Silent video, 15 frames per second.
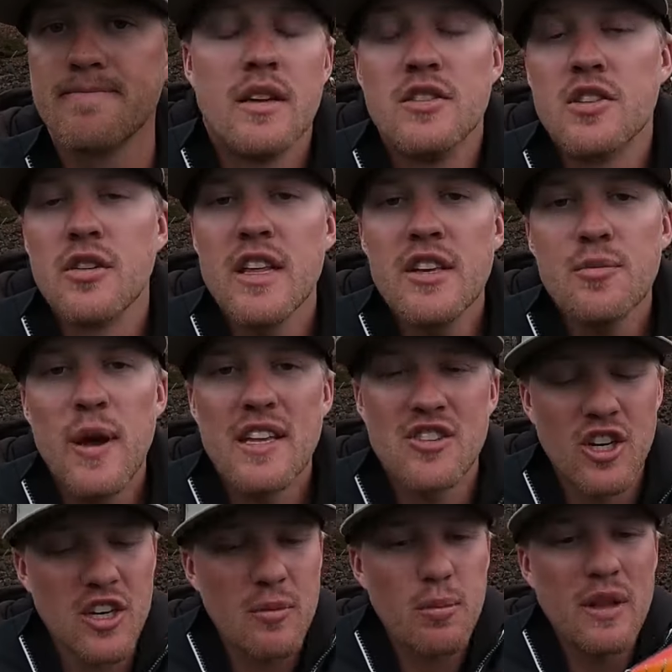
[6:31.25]
And so these
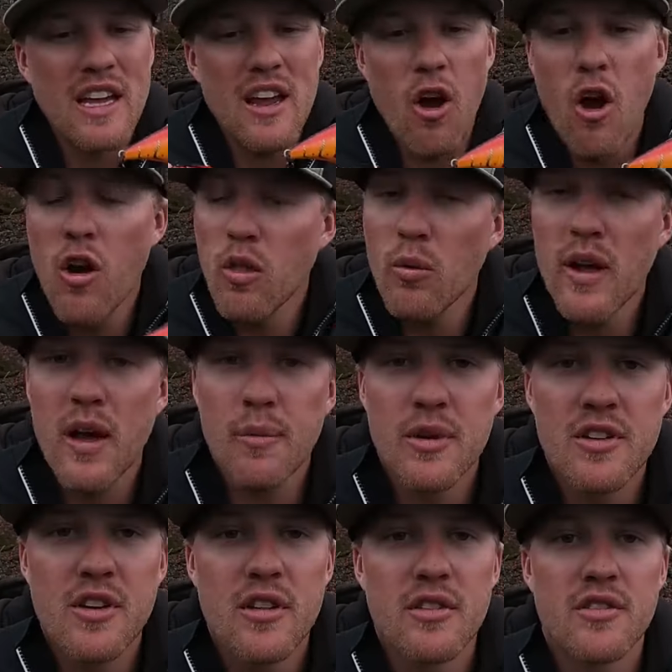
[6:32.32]
baits are gonna play all the way up
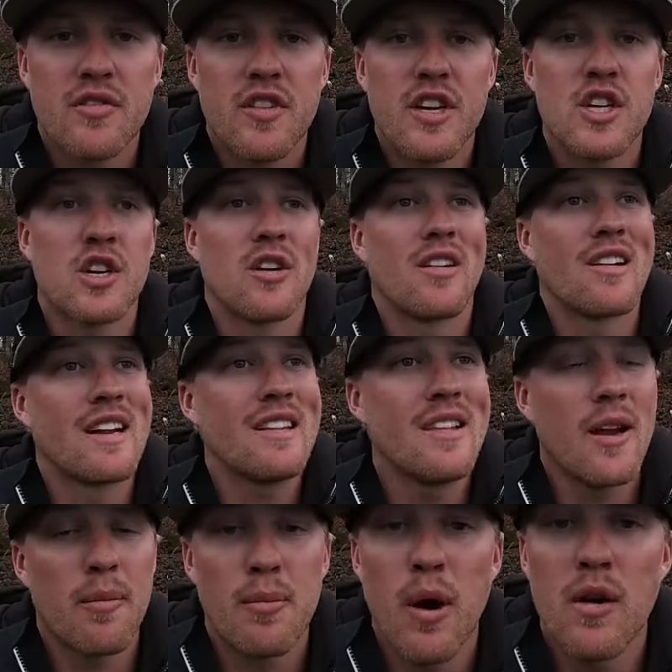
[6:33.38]
until those fish are
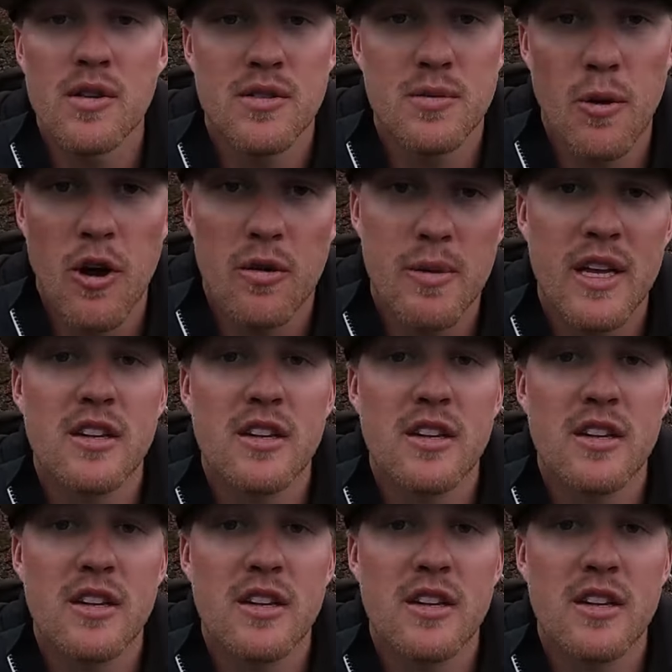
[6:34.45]
in their post-spawn,